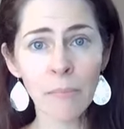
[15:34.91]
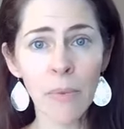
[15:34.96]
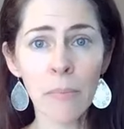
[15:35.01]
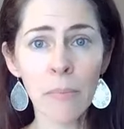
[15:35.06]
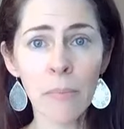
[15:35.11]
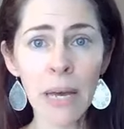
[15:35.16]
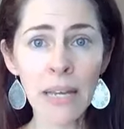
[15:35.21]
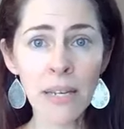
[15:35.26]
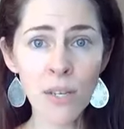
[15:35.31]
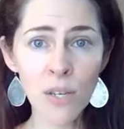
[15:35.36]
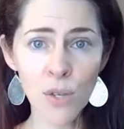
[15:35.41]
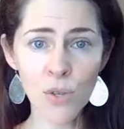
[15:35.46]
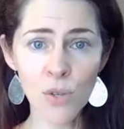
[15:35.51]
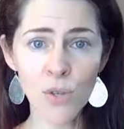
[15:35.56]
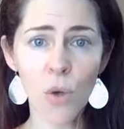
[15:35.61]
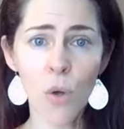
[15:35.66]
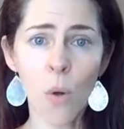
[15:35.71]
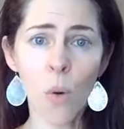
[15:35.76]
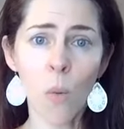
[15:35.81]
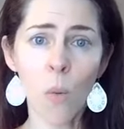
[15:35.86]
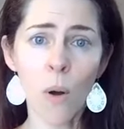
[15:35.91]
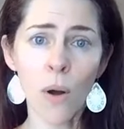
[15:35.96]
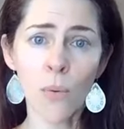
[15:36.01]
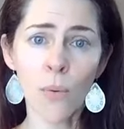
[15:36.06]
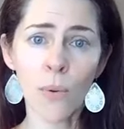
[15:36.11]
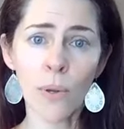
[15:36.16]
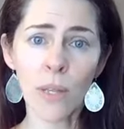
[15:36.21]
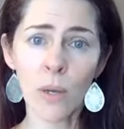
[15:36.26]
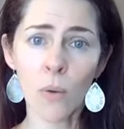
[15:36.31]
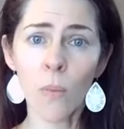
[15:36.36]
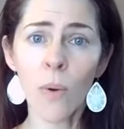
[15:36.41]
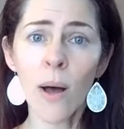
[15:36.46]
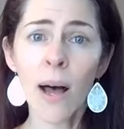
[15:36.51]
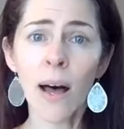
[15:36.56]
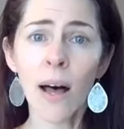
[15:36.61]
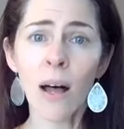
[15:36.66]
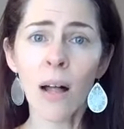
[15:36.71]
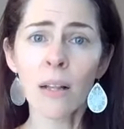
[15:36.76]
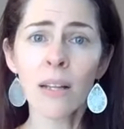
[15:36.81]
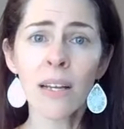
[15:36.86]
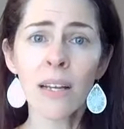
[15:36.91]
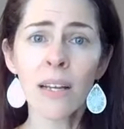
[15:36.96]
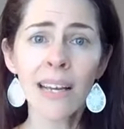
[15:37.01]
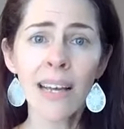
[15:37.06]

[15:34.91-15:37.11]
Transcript: mebendazole work really well